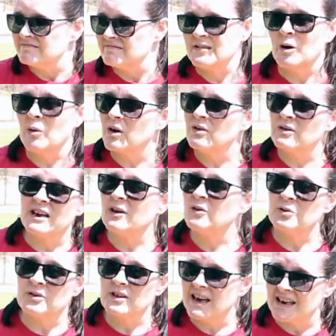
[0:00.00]
don't want to go
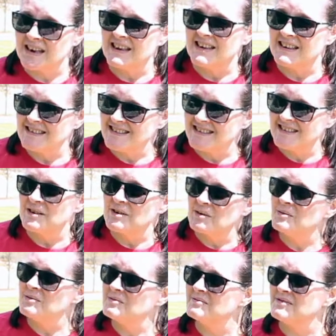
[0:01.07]
through that again.
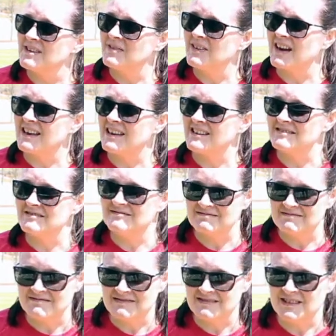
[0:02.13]
So if I can
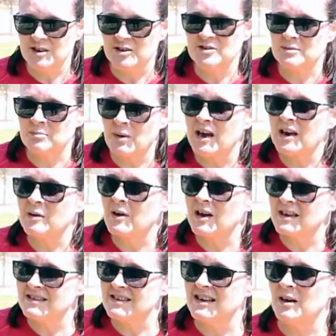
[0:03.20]
lose the body
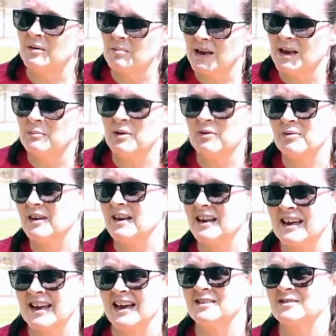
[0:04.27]
weight to help keep you from
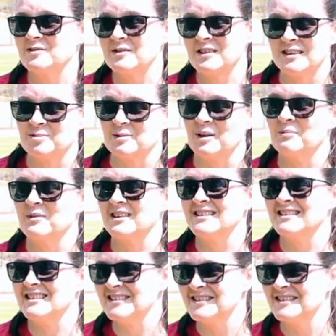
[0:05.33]
getting cancer, that's what I'm going to do.